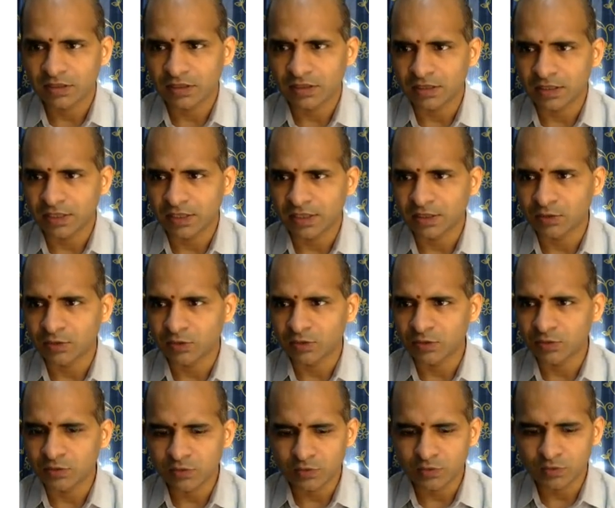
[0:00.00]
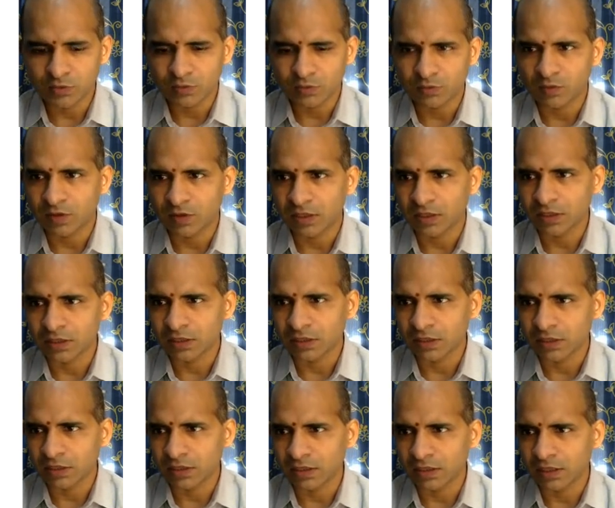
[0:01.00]
10 to 1
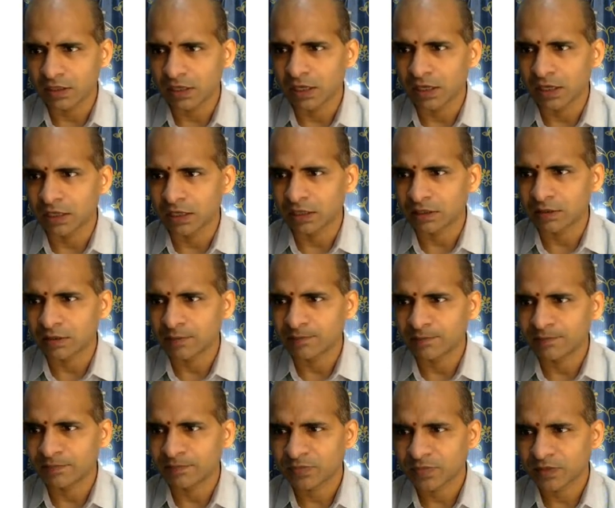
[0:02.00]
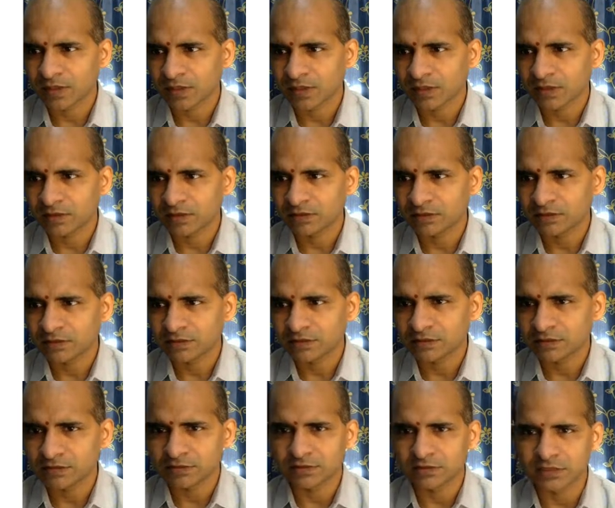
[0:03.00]
are.
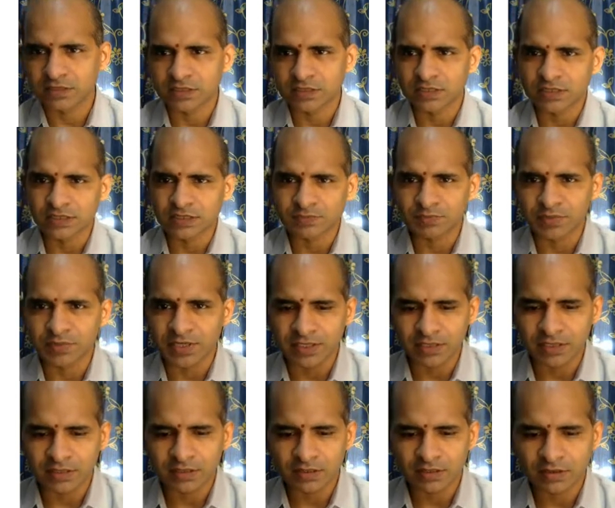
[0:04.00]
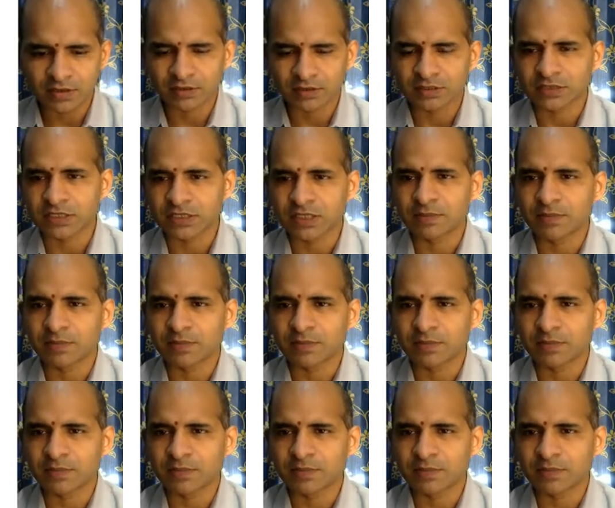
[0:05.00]
Since it is print on the same